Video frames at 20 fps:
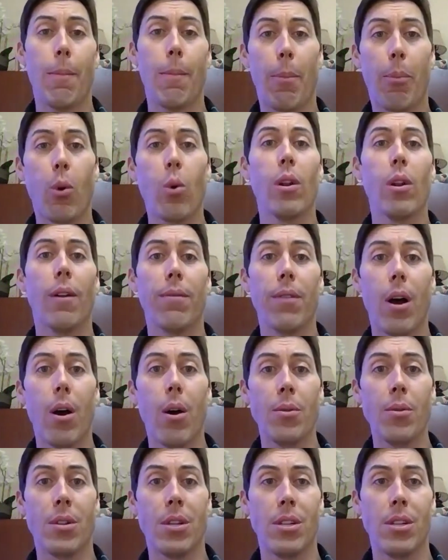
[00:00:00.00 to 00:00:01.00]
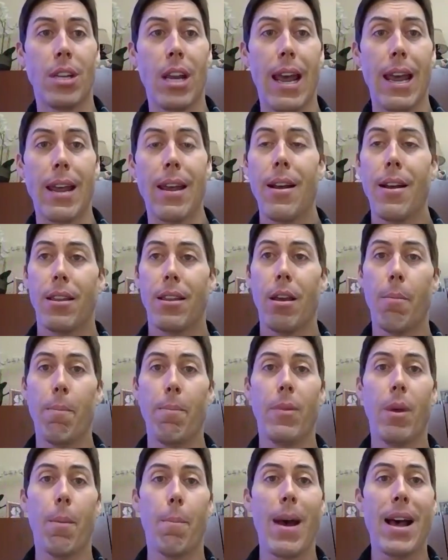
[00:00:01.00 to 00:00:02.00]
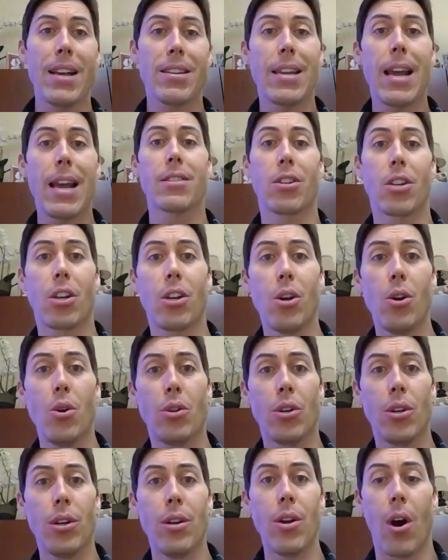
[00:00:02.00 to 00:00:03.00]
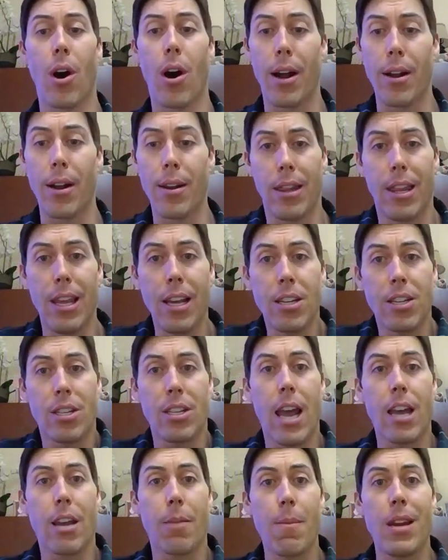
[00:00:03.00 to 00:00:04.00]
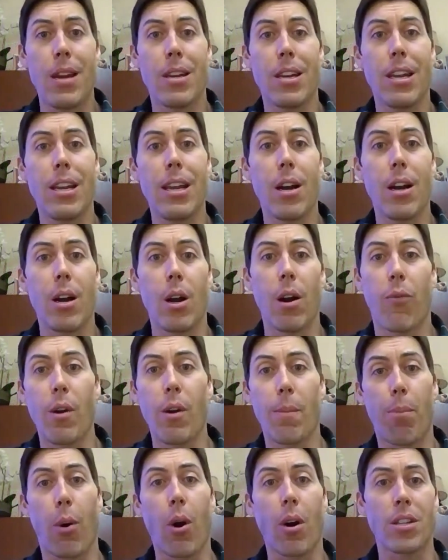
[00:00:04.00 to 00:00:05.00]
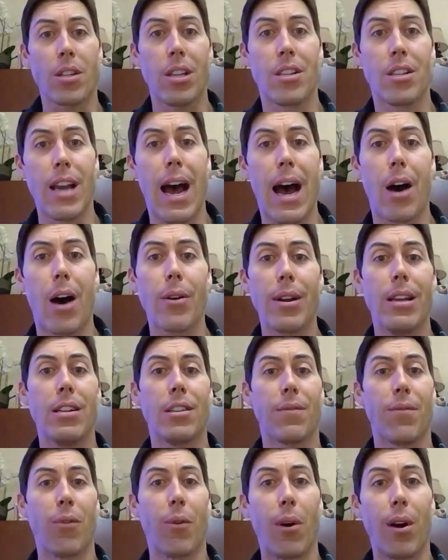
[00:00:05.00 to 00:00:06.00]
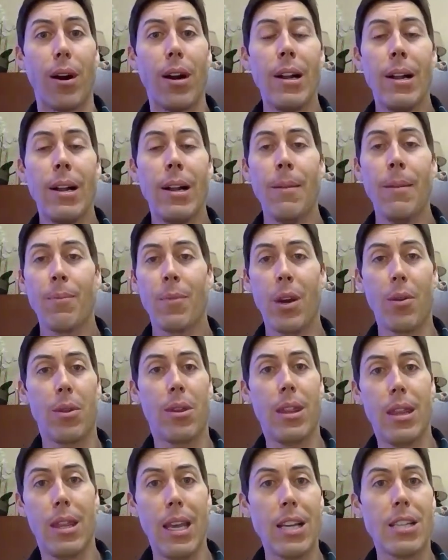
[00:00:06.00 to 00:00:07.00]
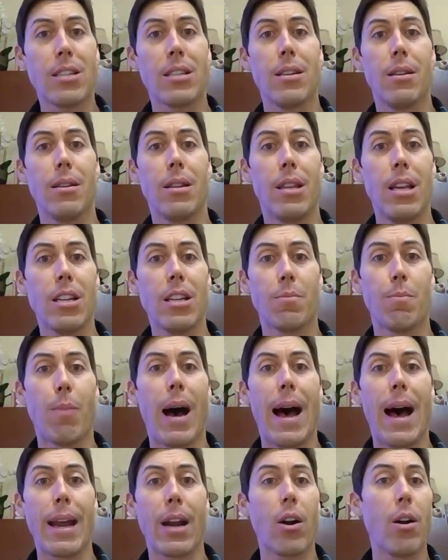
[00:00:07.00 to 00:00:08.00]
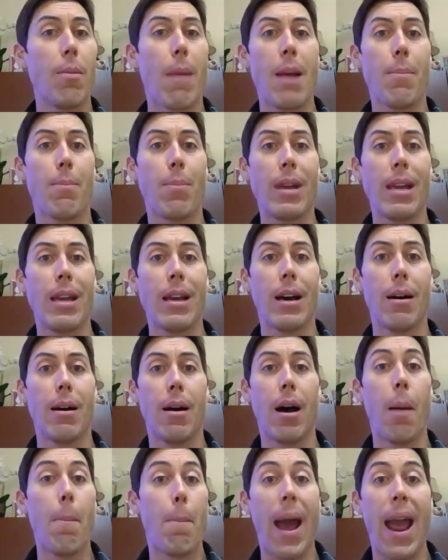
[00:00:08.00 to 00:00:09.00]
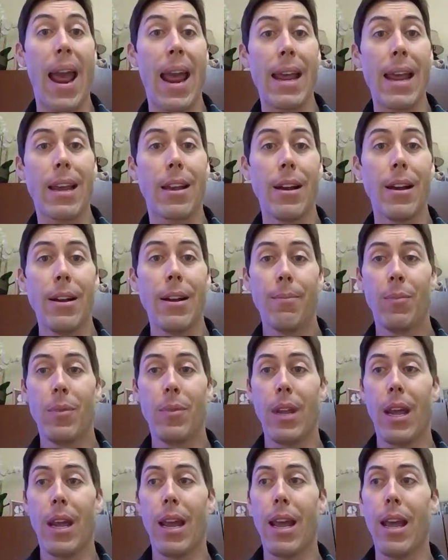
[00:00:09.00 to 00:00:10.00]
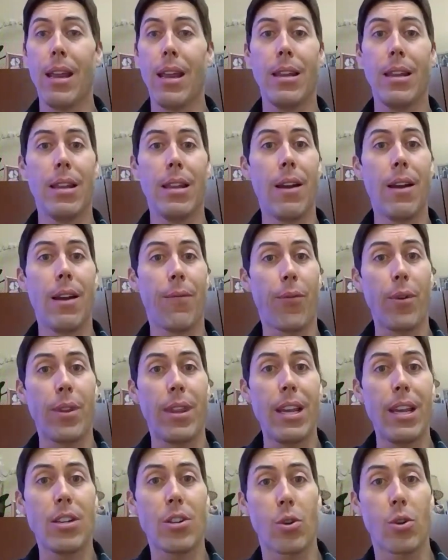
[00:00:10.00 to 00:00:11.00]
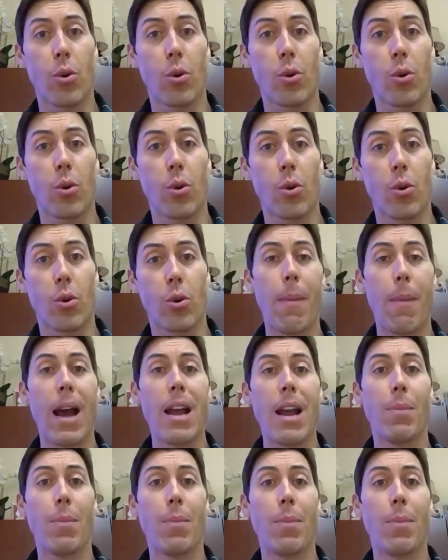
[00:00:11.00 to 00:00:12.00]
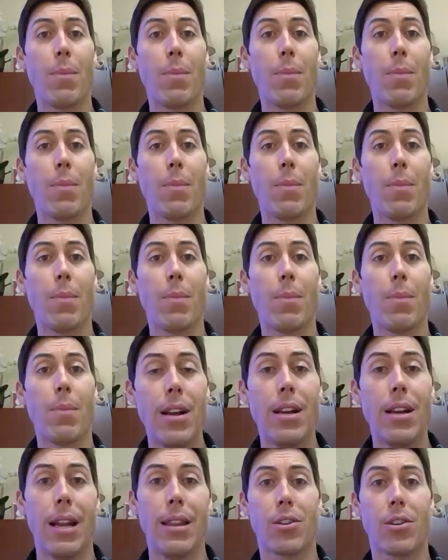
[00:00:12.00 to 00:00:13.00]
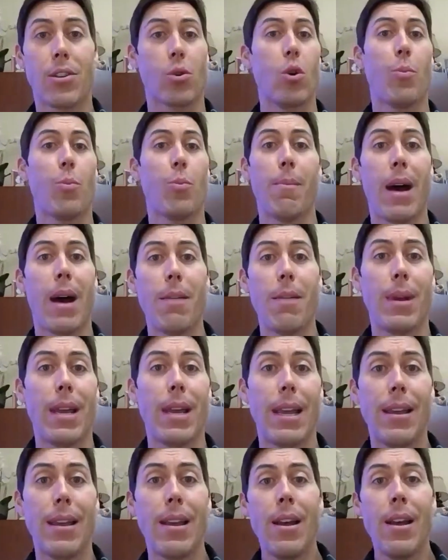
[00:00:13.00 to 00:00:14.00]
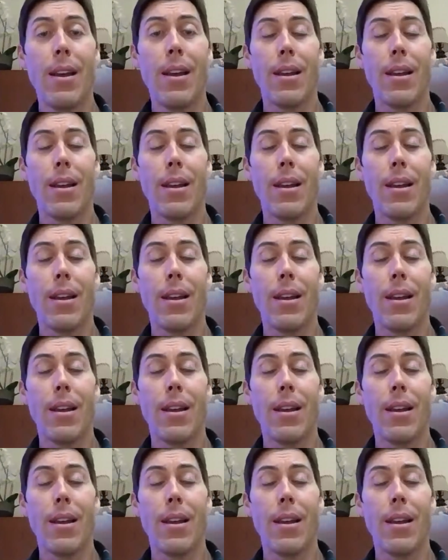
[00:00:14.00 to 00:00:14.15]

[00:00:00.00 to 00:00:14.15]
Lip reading: pool of loans and say, the best execution on this segment here, if we parse this out, is for this buyer. It might be a bank, and then for this group it might be a hedge fund, and this group it might be